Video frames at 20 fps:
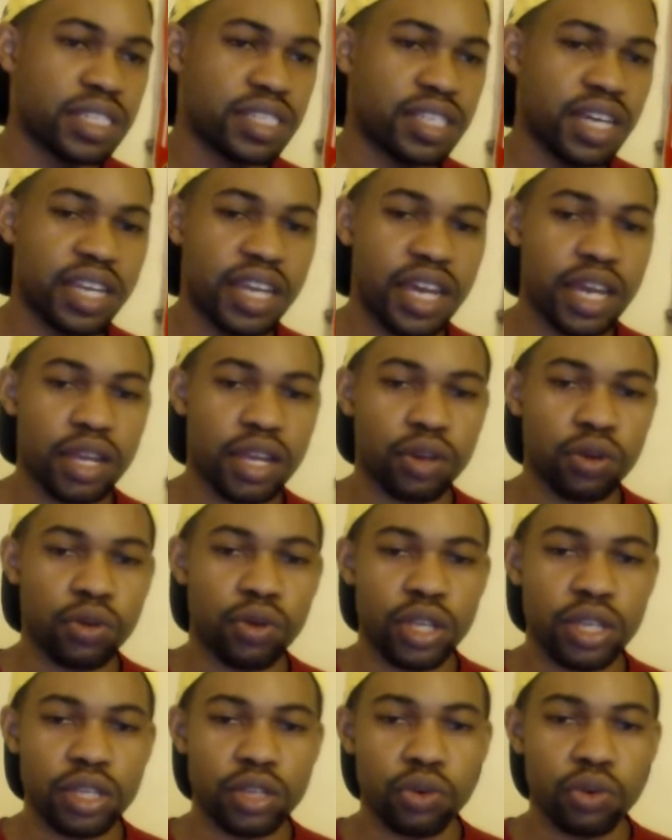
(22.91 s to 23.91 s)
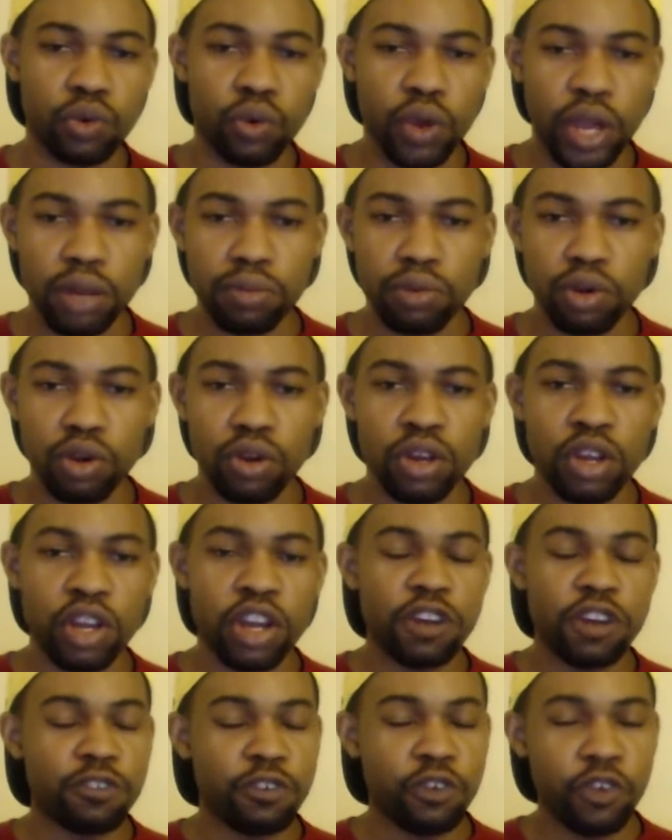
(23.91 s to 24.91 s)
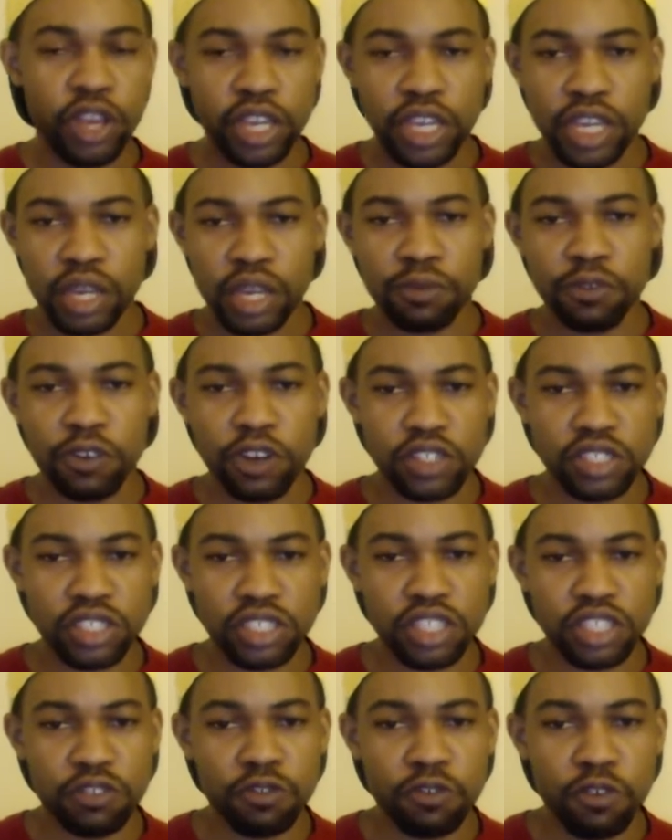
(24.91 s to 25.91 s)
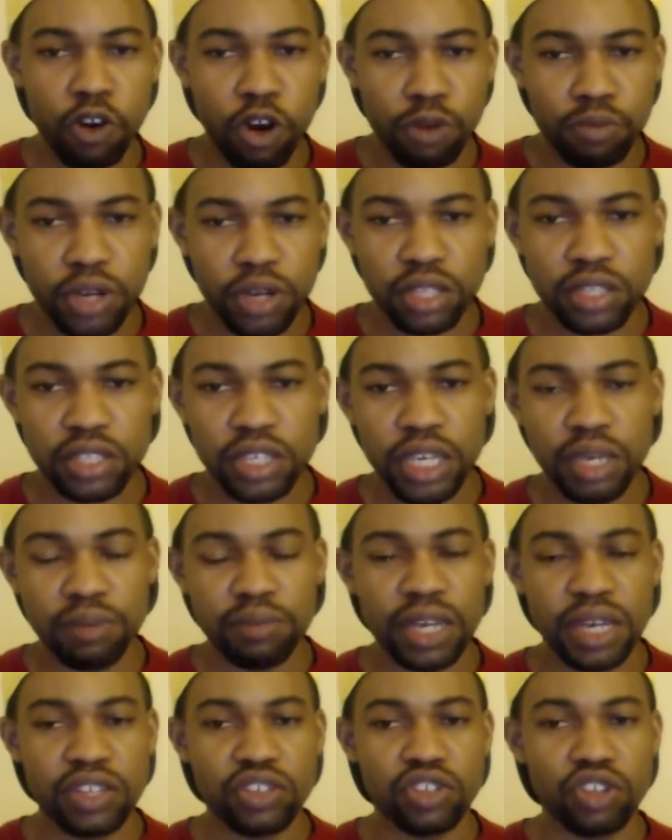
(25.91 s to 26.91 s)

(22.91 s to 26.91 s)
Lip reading: Sané had an incredible free kick versus his former team, man.